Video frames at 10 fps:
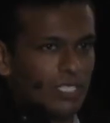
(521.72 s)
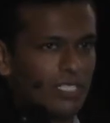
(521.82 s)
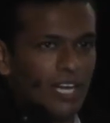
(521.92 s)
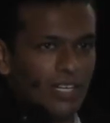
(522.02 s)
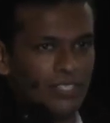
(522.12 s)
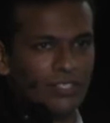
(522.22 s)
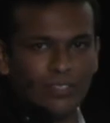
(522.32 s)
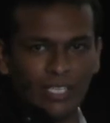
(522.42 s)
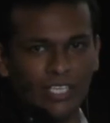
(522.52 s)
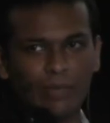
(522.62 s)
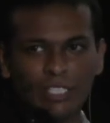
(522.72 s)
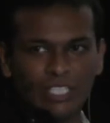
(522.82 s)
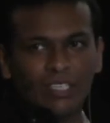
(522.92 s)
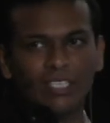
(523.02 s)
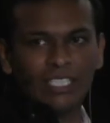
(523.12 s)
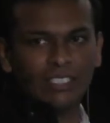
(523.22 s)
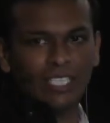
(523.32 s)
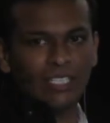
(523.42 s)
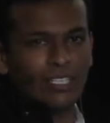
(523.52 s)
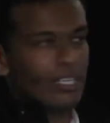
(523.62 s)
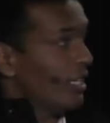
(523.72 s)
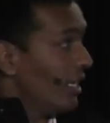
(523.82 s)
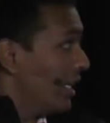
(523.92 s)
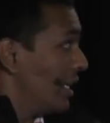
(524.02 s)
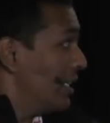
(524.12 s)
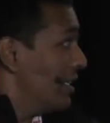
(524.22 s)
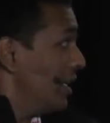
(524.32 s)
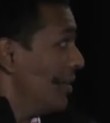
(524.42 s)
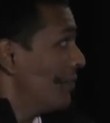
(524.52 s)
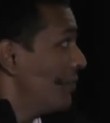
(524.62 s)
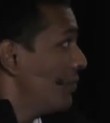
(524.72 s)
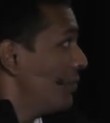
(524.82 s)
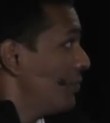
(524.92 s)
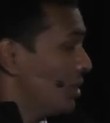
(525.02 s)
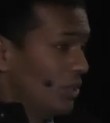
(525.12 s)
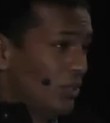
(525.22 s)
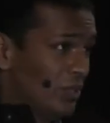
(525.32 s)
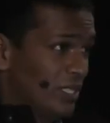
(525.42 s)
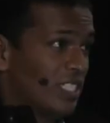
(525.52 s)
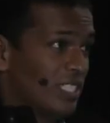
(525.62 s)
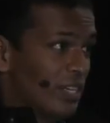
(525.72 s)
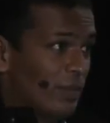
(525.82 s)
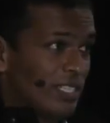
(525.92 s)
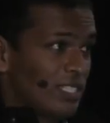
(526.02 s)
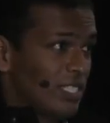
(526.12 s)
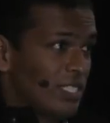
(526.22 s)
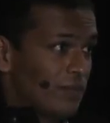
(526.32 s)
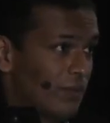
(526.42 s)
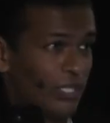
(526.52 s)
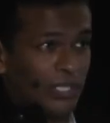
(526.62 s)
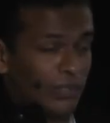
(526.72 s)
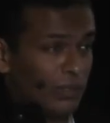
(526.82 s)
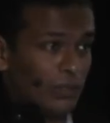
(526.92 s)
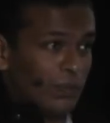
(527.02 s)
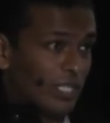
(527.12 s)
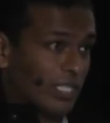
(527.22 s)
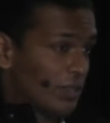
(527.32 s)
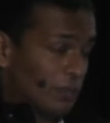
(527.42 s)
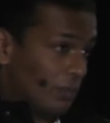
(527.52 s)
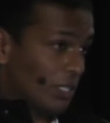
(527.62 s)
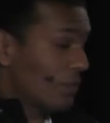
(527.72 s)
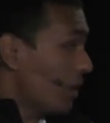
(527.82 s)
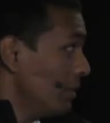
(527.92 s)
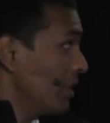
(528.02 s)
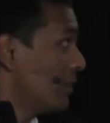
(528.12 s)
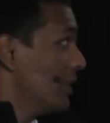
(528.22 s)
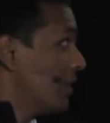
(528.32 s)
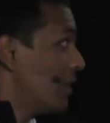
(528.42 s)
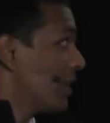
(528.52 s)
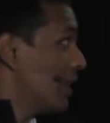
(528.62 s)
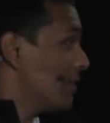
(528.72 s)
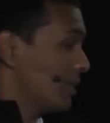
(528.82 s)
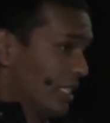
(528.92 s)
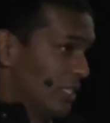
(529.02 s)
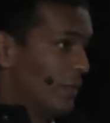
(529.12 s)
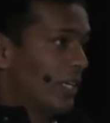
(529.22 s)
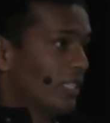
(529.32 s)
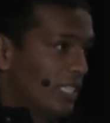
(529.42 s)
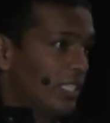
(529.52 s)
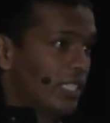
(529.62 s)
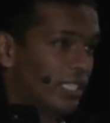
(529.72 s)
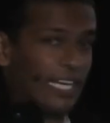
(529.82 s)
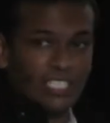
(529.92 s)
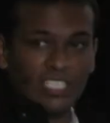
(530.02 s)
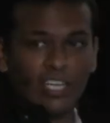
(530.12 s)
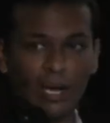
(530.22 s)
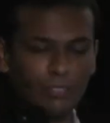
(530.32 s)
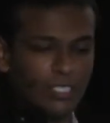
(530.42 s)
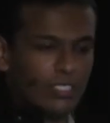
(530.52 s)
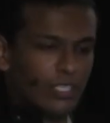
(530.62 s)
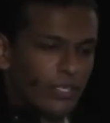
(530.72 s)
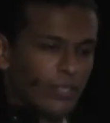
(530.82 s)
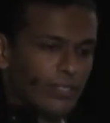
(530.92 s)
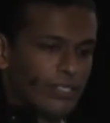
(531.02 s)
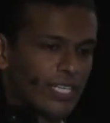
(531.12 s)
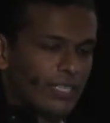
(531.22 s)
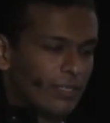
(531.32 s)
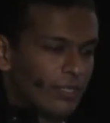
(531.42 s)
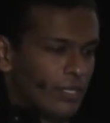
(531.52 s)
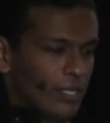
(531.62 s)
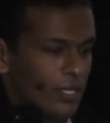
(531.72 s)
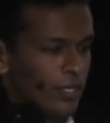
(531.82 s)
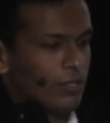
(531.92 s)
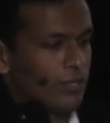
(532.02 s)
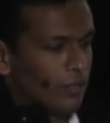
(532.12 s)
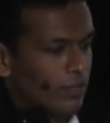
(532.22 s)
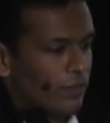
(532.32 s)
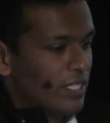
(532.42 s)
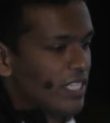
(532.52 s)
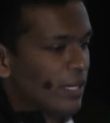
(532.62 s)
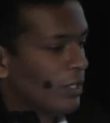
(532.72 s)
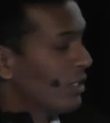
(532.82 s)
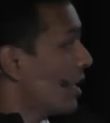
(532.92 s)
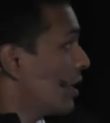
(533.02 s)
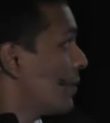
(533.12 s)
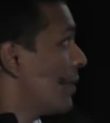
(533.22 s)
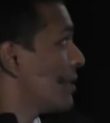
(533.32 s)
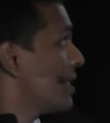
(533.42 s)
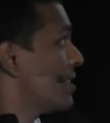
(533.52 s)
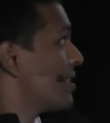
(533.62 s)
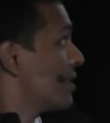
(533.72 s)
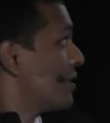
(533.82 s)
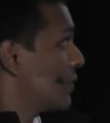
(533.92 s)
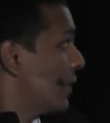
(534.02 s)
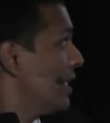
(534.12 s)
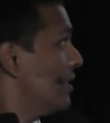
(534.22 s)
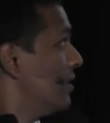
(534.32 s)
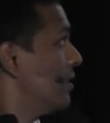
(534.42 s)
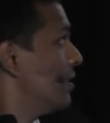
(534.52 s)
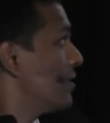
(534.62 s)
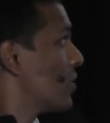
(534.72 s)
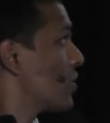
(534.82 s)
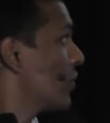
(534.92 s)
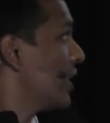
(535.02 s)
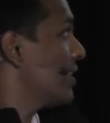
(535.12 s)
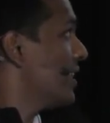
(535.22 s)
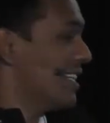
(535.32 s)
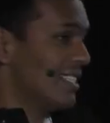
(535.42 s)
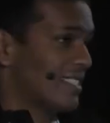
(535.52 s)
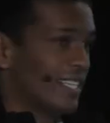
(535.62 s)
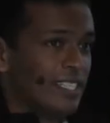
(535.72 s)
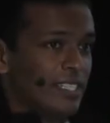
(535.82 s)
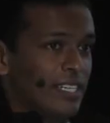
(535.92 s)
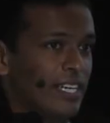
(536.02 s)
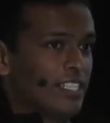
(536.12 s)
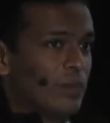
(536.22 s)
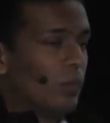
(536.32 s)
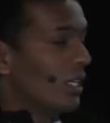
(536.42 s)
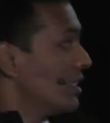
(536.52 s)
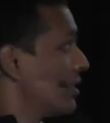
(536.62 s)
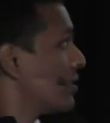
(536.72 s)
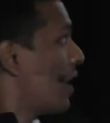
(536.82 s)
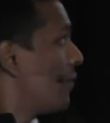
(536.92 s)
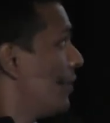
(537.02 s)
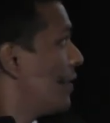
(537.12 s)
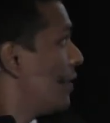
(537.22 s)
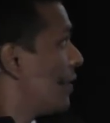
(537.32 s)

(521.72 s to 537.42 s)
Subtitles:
it's not necessarily a machine learning thing. And if you use these dependencies for your own work, it's probably going to be a lot helpful, and it's better than the existing options that you're using. So the first thing I'm going to talk about is Swig. So Swig is a simple software